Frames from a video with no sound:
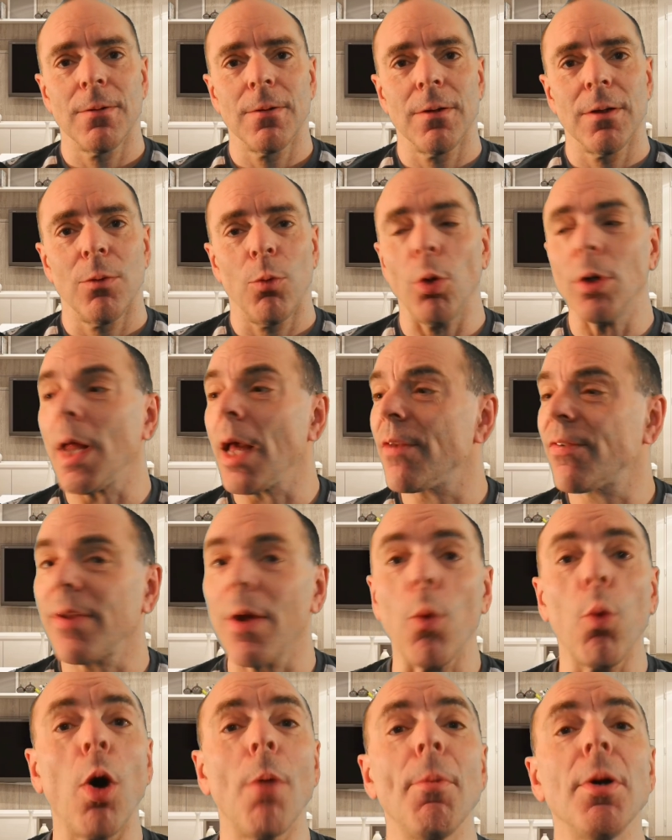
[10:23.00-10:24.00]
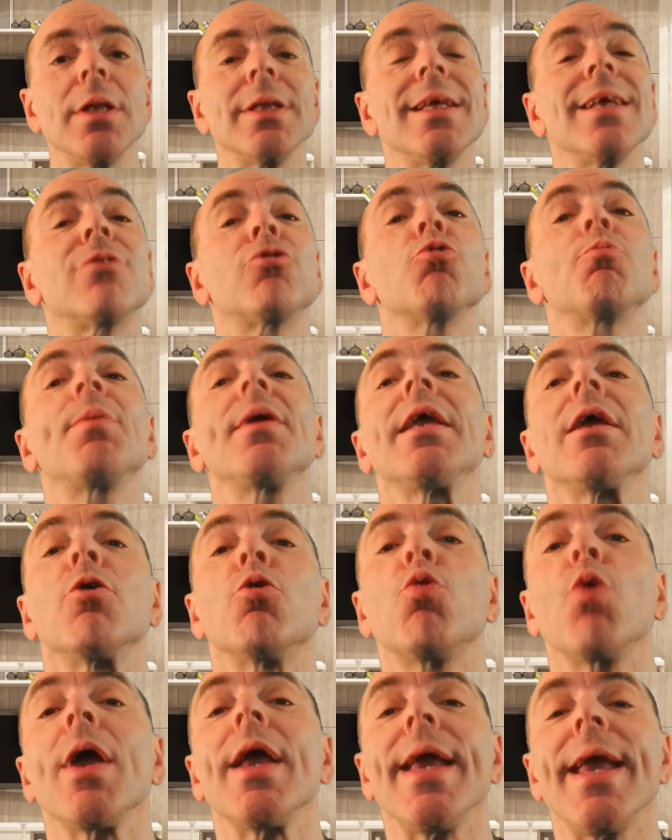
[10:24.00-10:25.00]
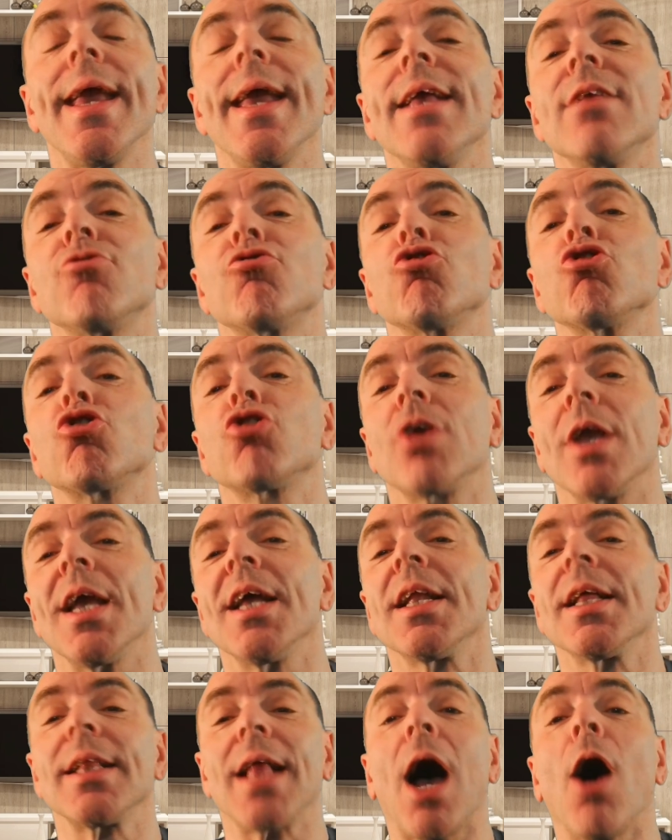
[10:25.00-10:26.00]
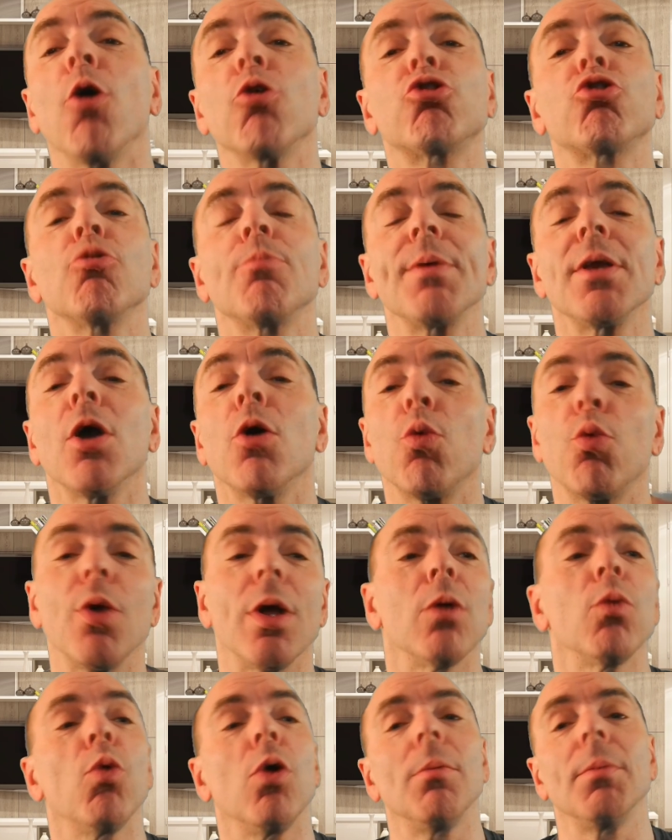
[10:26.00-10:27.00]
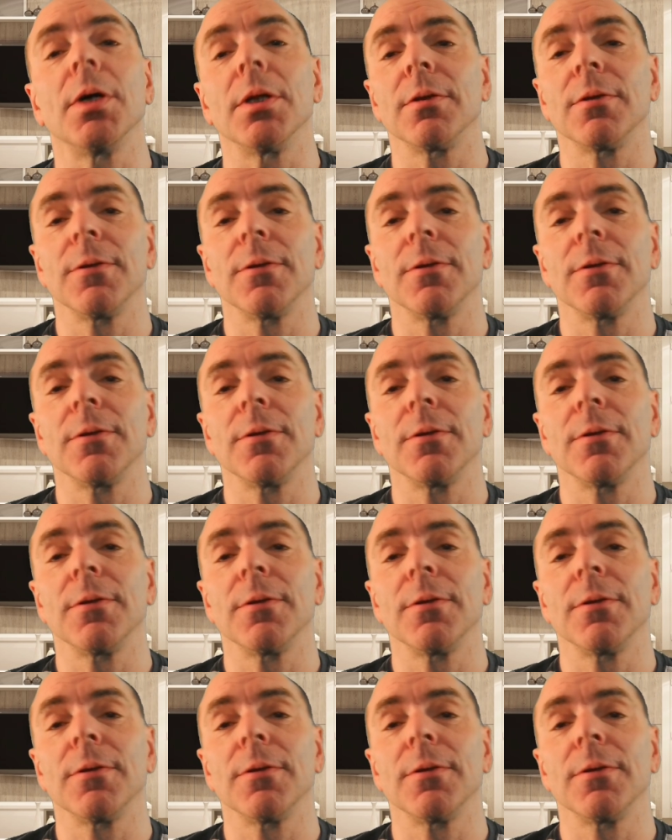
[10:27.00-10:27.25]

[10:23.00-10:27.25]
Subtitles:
When I say women need to be re-educated how to be a real woman.